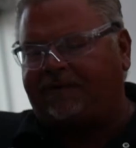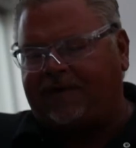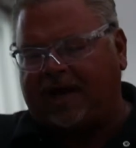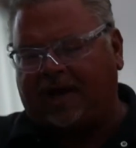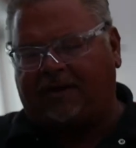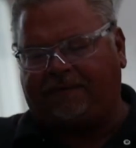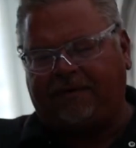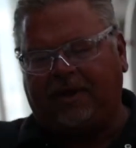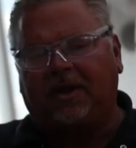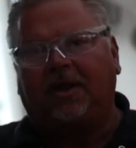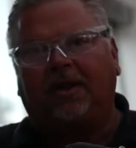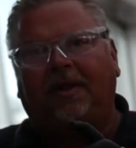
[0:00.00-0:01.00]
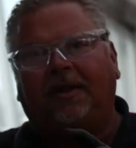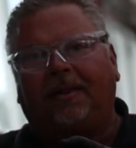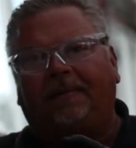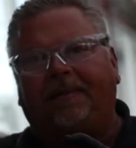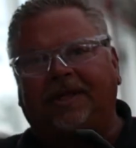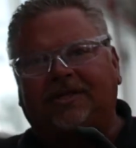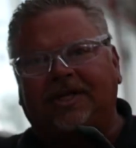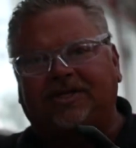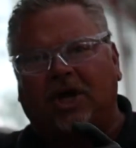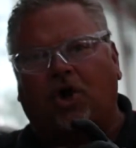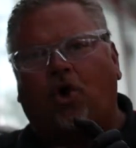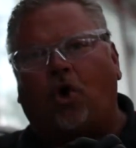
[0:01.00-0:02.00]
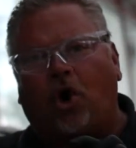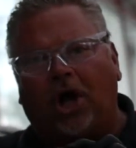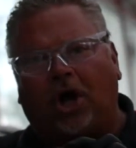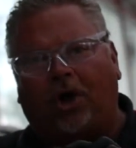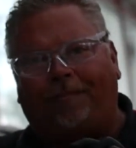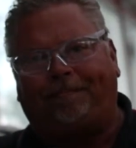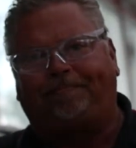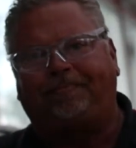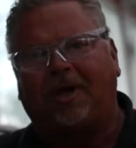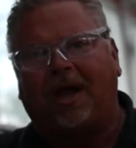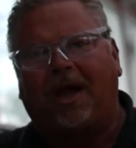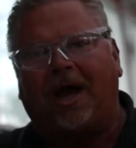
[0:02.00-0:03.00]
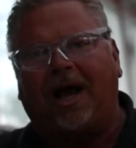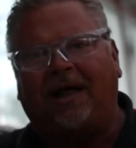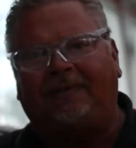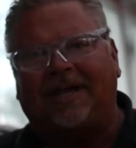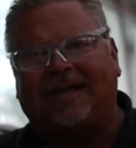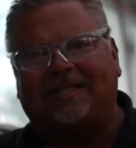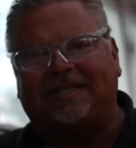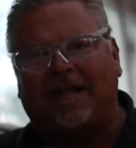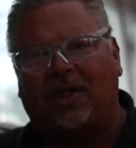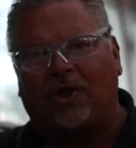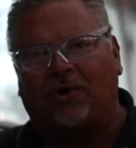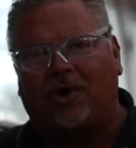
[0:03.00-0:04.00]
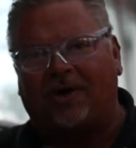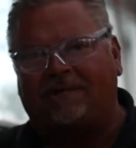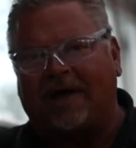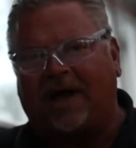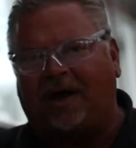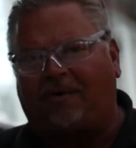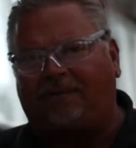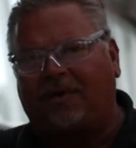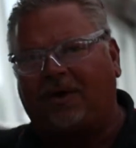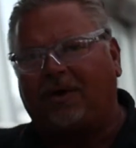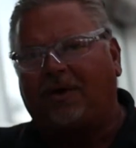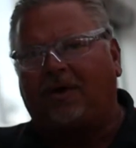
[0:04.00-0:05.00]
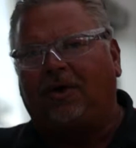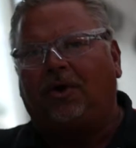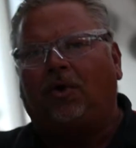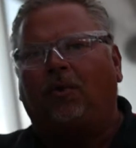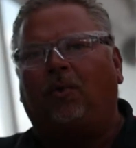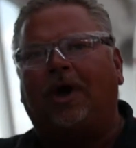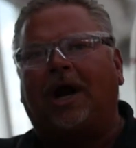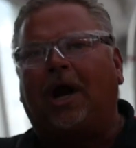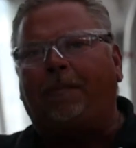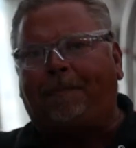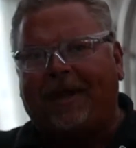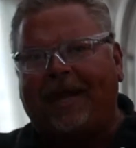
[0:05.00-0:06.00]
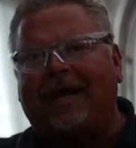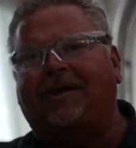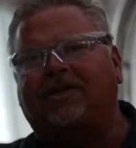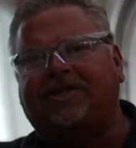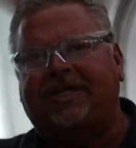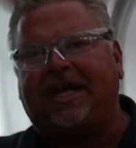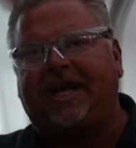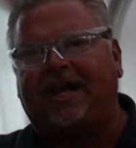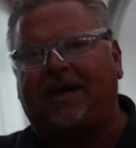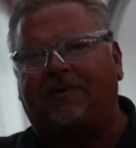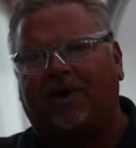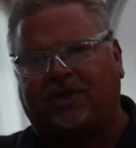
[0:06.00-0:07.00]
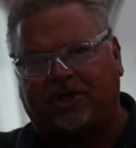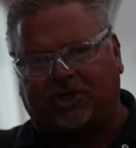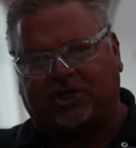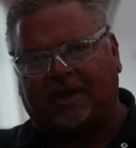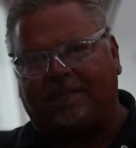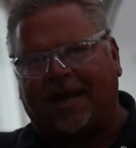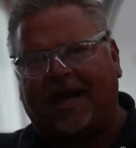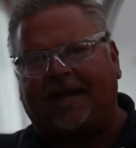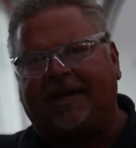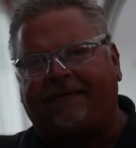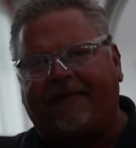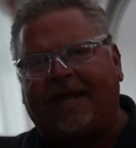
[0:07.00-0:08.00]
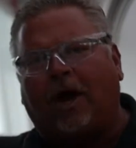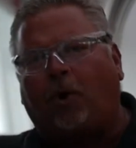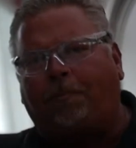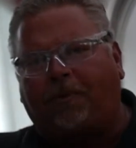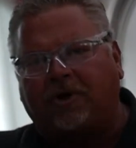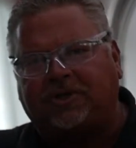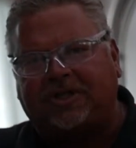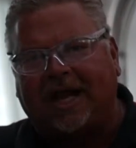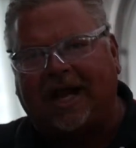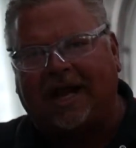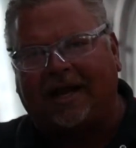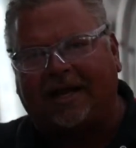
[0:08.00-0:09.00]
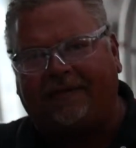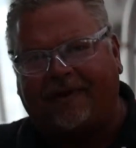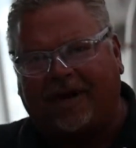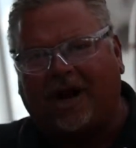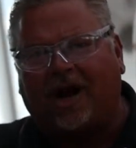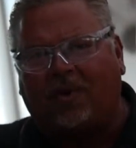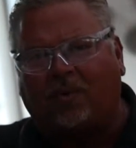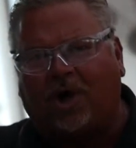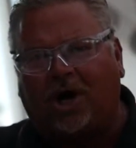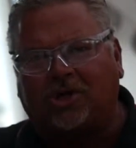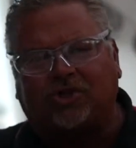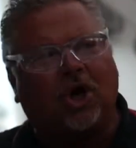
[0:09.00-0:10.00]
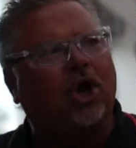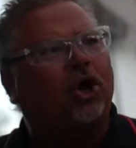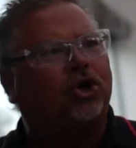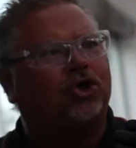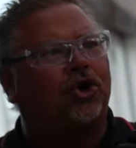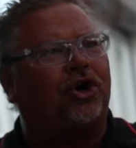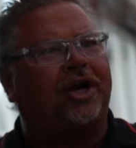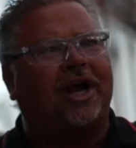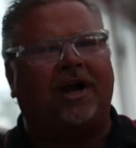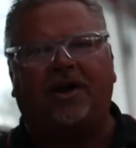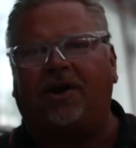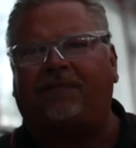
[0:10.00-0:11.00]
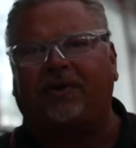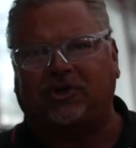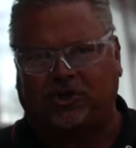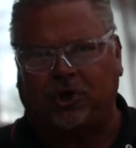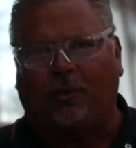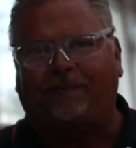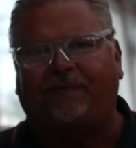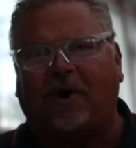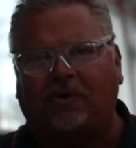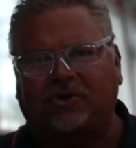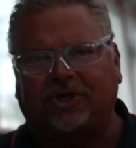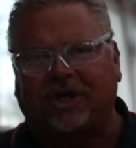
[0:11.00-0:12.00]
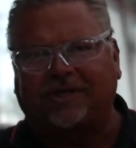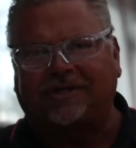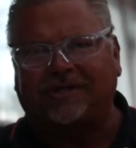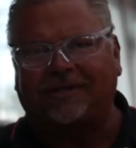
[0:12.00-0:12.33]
valve. This is a coil on that solenoid valve. When our PLC, which is commanding the outputs on in the car wash, turning on different soap functions,